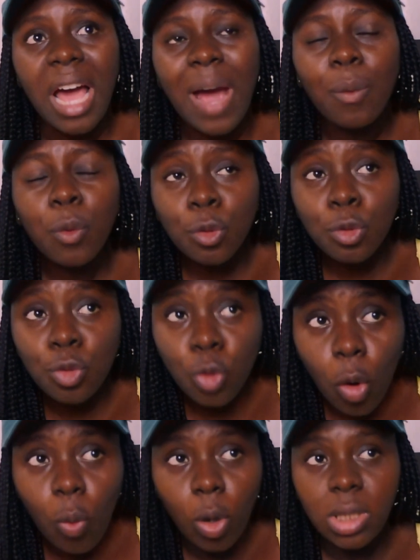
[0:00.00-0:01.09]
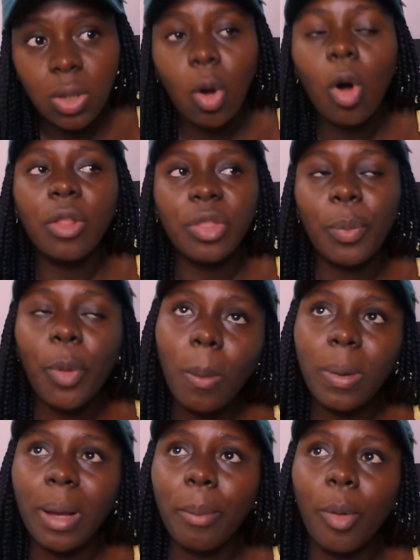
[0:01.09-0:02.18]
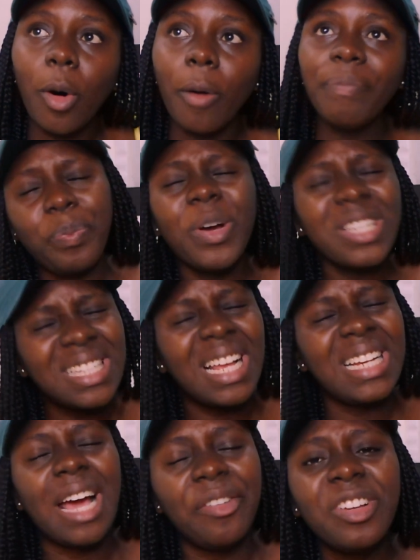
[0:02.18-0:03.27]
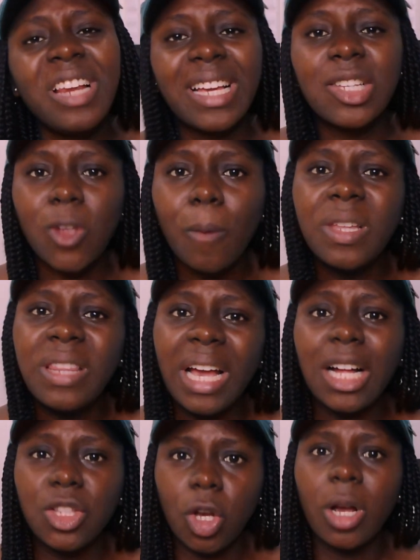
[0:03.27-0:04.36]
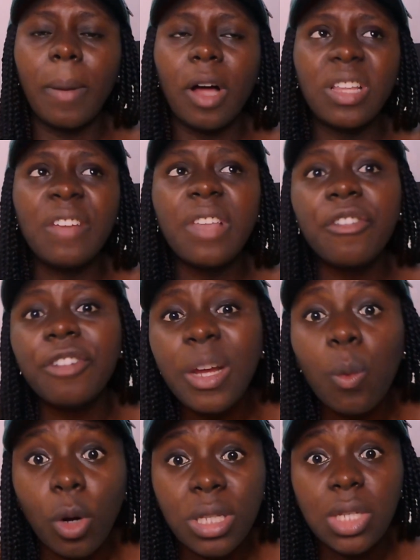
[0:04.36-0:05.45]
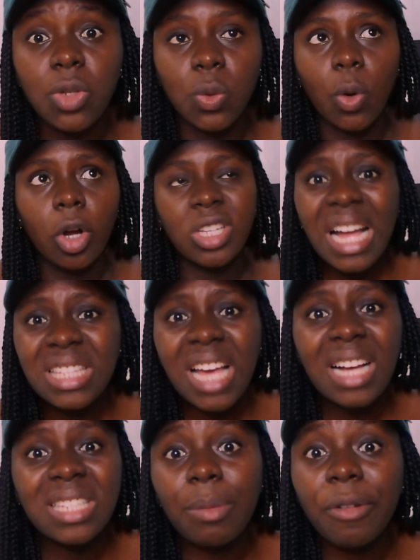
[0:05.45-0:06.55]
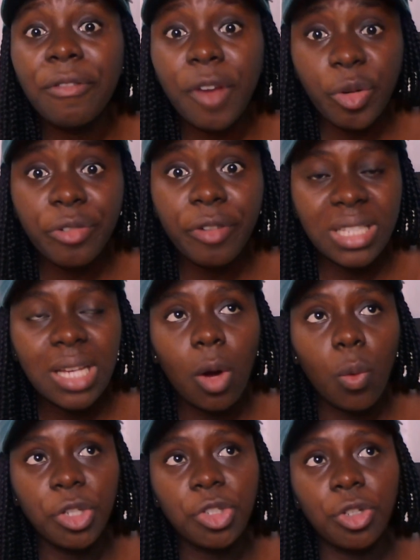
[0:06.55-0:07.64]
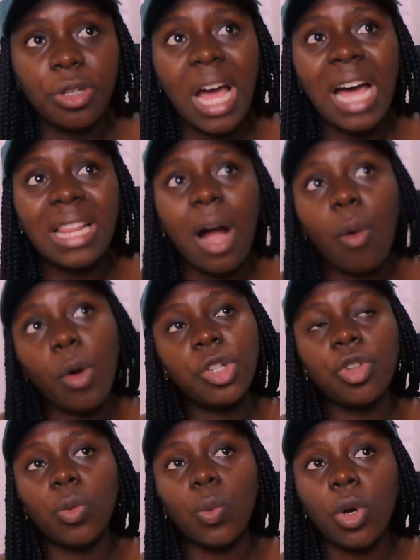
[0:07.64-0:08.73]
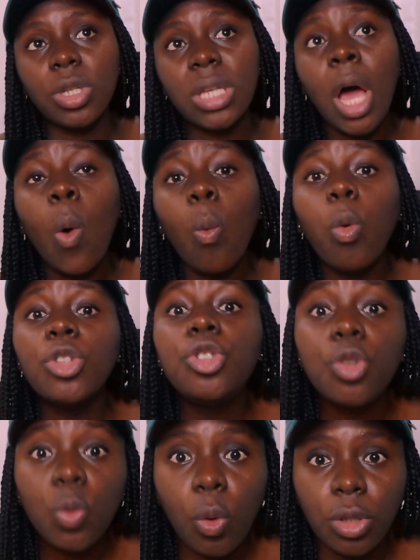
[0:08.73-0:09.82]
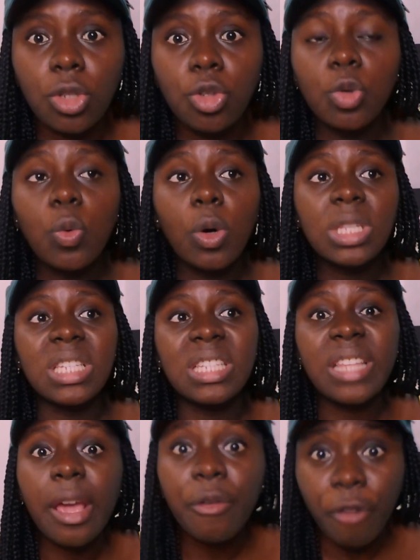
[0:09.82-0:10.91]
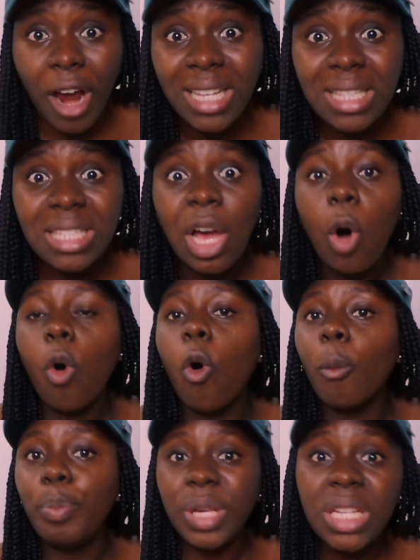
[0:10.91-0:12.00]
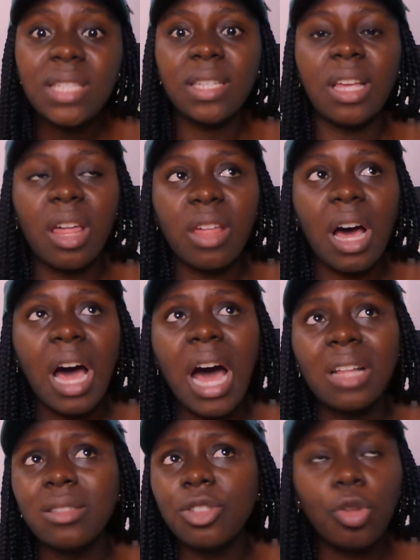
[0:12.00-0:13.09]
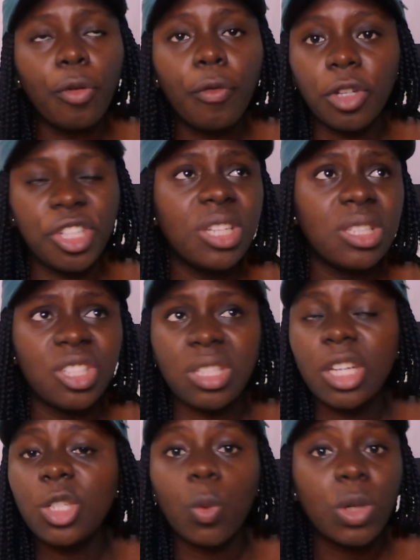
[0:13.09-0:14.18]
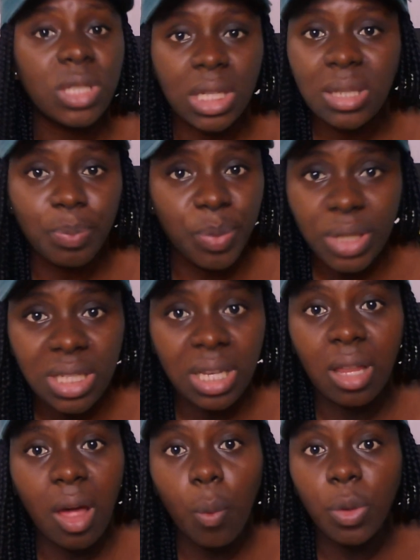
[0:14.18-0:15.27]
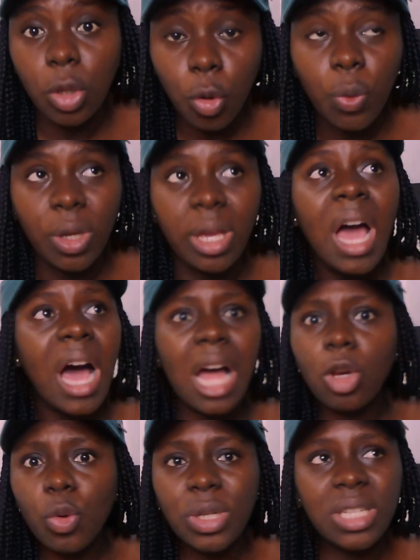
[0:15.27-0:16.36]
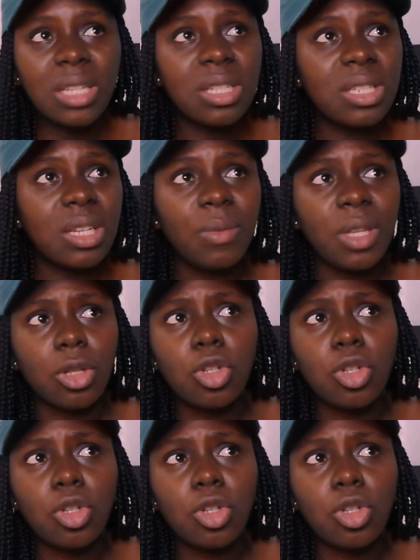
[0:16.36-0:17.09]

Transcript: I wouldn't know what to call the problem, but personally I feel like it's something they can talk about if they really want it to work. Because Aunty asked them a very vital question, and her question was, what do you want? Do you want to stay right or be together? And you know, for Jenny, she said she wanted to be together with Louis, and Louis said the same thing.